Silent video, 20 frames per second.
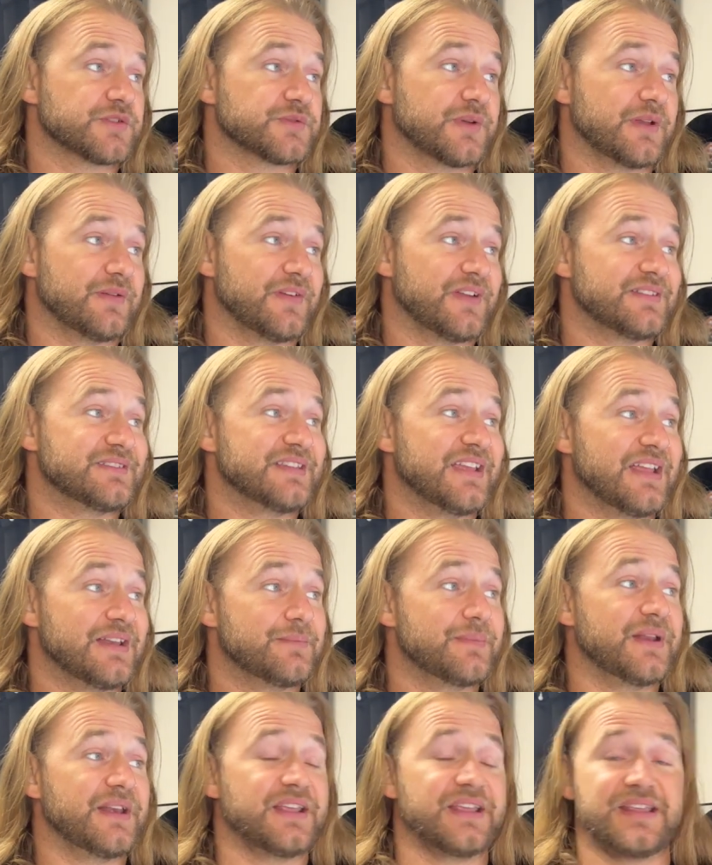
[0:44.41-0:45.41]
So we have a
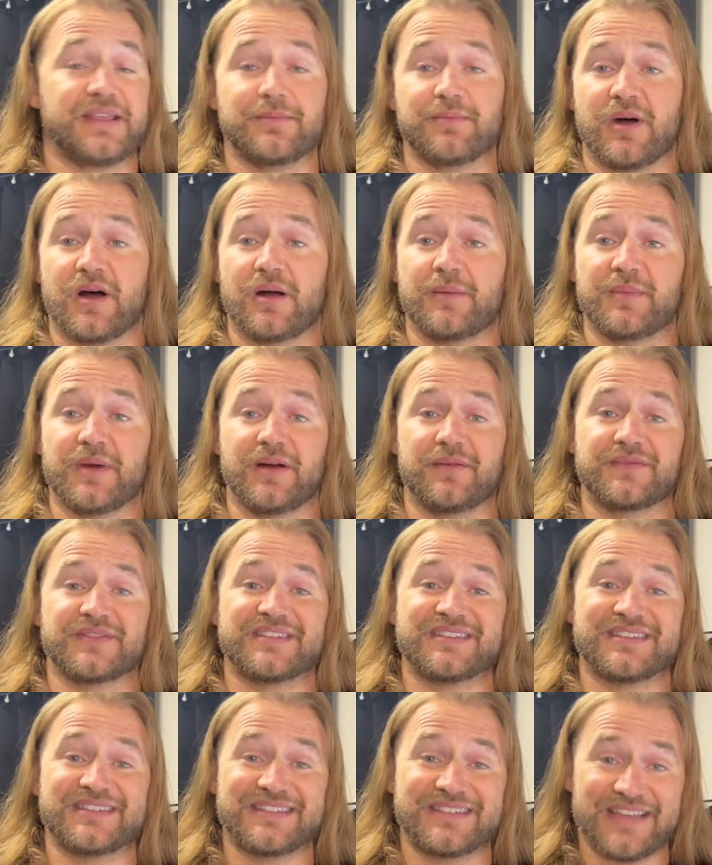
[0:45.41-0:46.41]
10-minute EMOM of
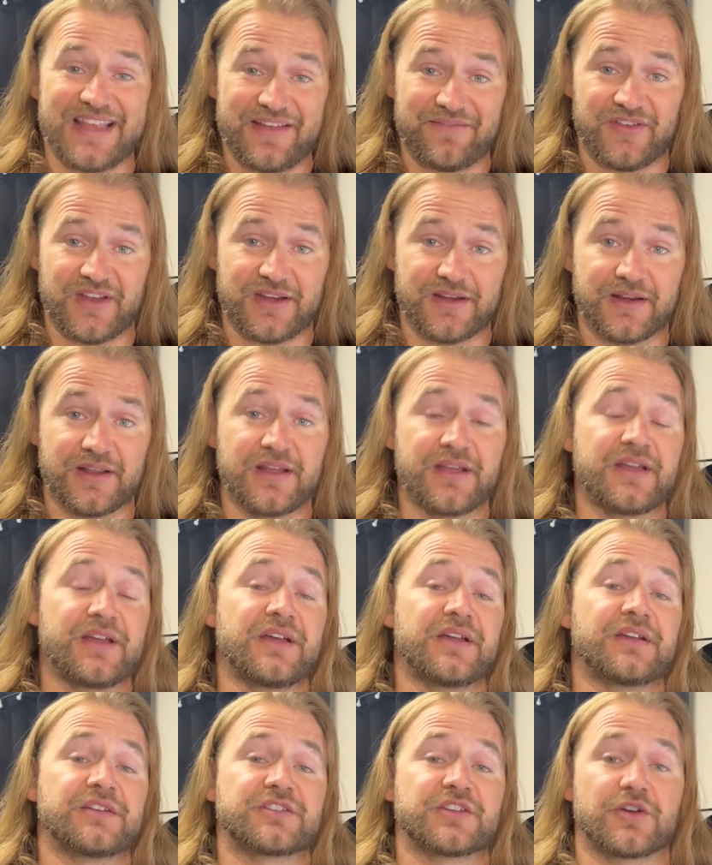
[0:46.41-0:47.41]
7
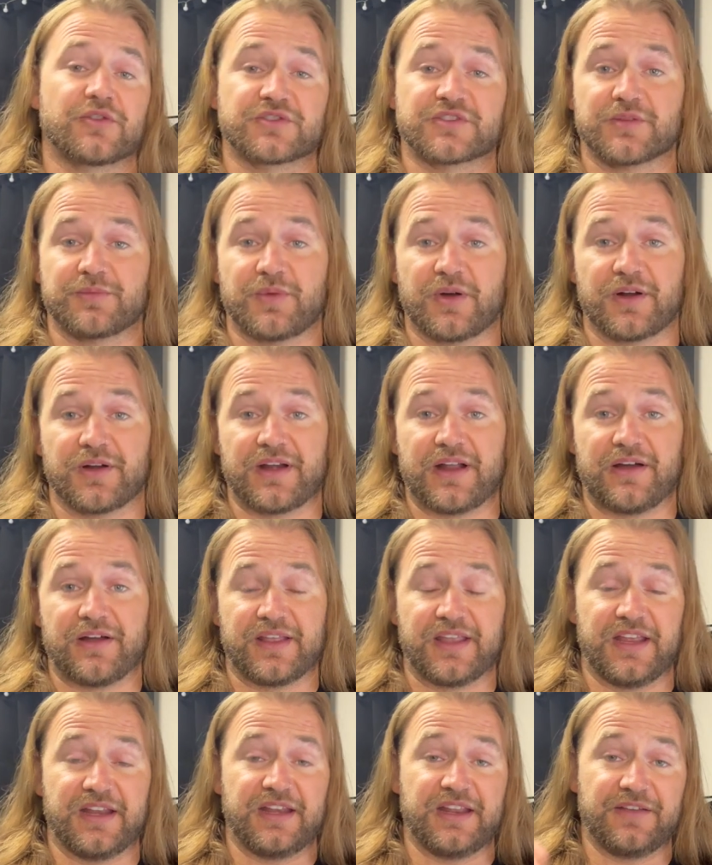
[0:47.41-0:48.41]
toes to bar. Now,
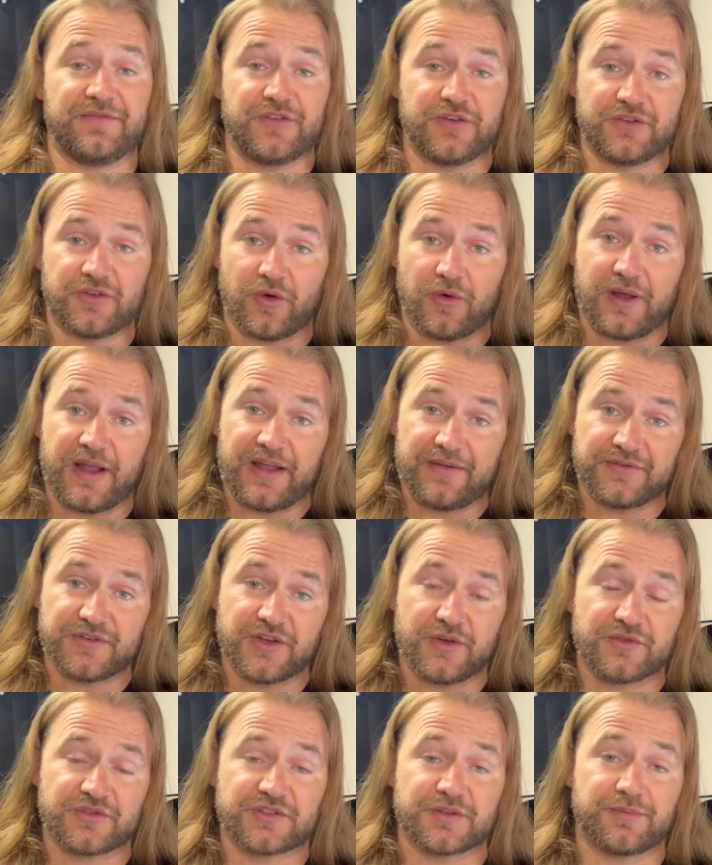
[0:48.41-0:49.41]
again, if you don't have
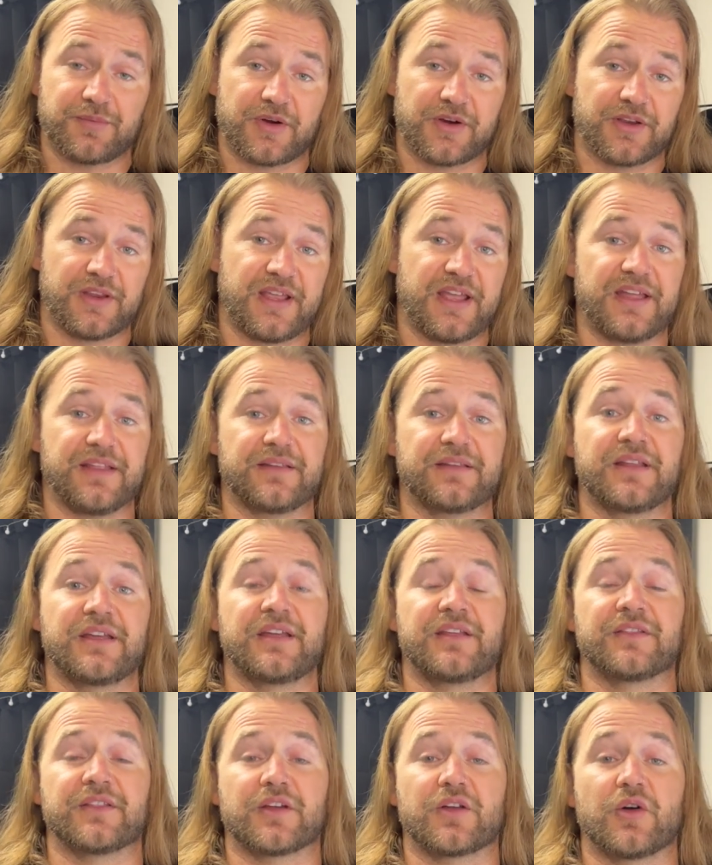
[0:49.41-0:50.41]
toes to bar yet,
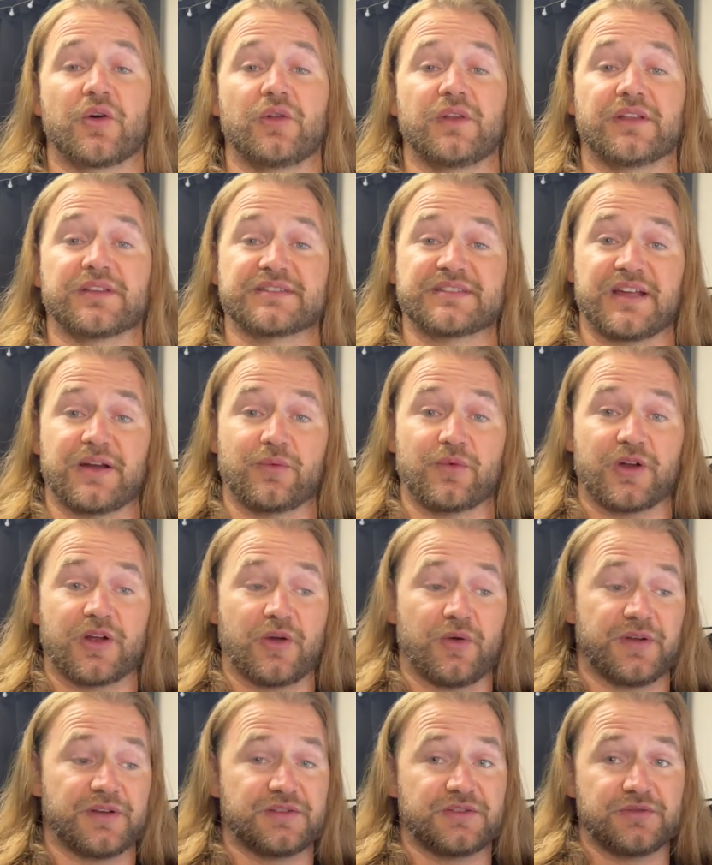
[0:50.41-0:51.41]
the goal is that we're
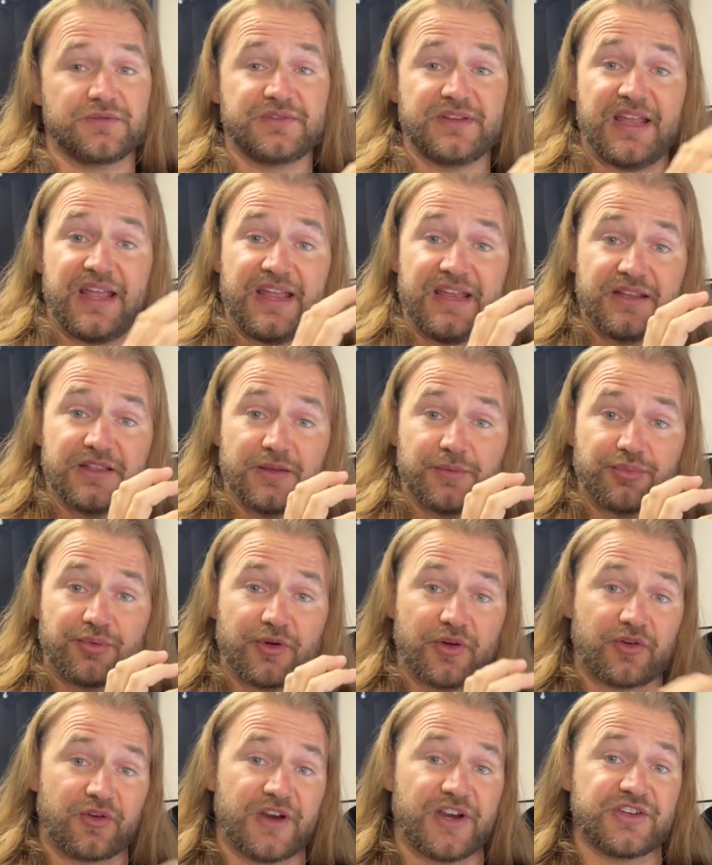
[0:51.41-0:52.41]
going to take the
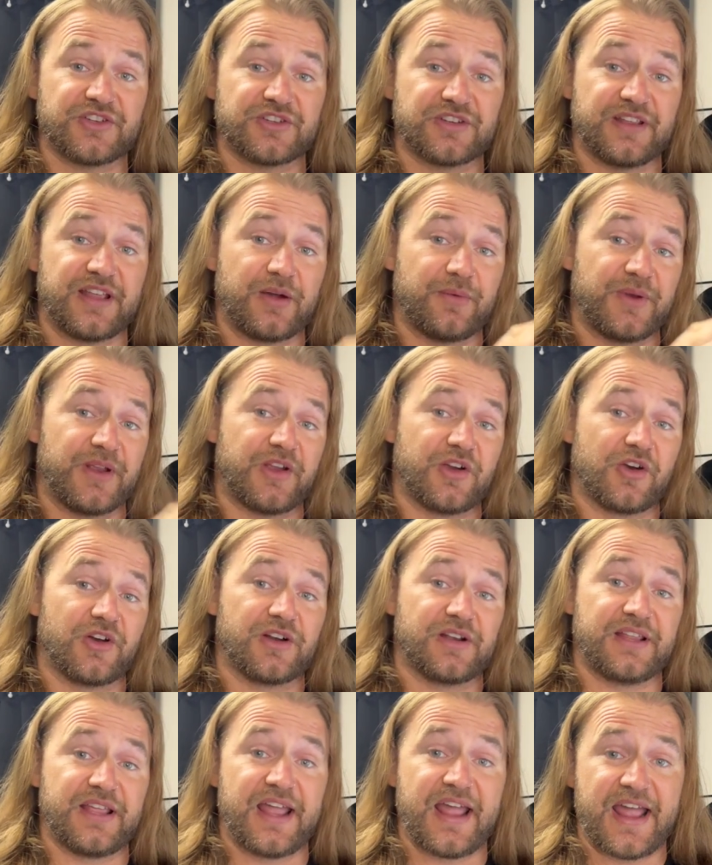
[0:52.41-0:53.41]
progression that we
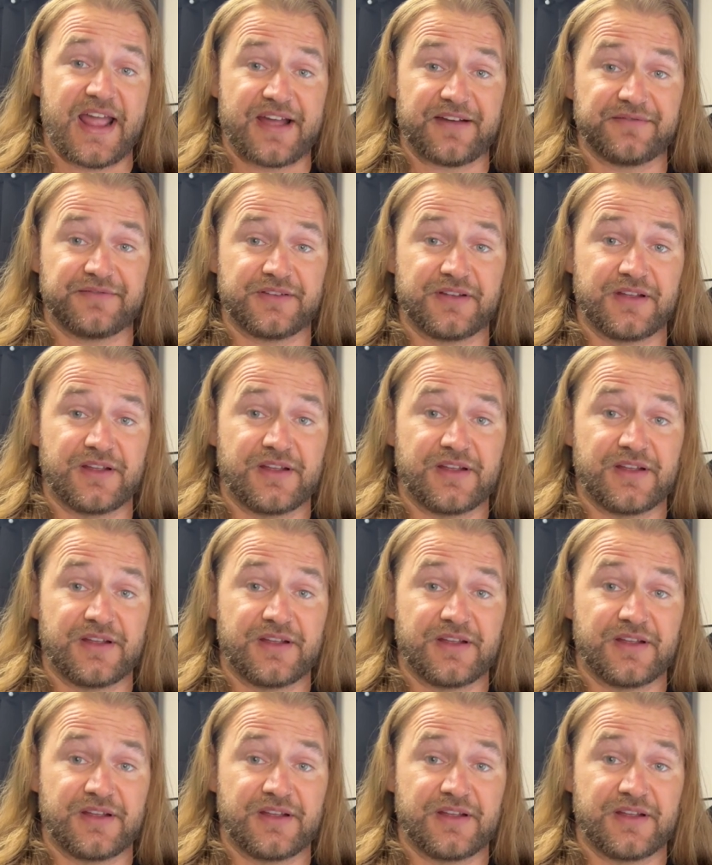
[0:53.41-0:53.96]
currently have,